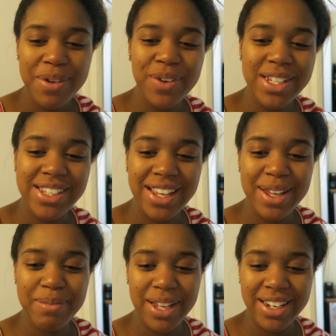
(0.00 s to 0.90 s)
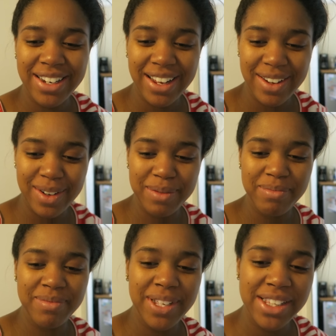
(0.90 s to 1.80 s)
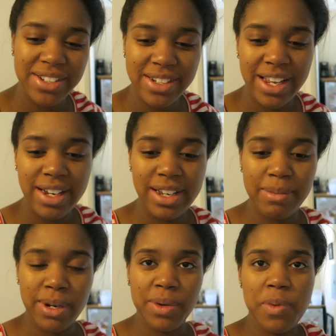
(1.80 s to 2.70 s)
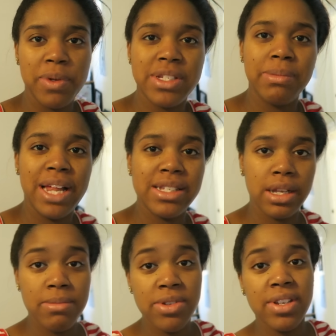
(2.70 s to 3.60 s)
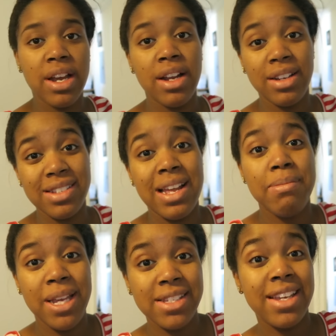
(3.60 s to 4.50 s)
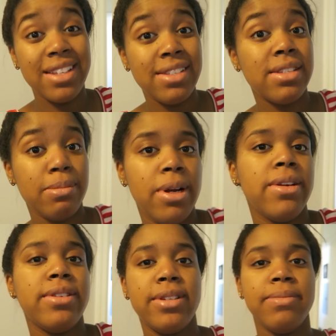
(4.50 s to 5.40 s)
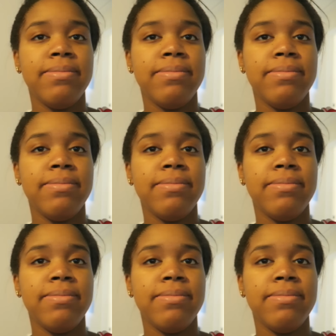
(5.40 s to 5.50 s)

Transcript: Mummy read to him and um, entertained him and then we put some classical music on because that makes kids smart.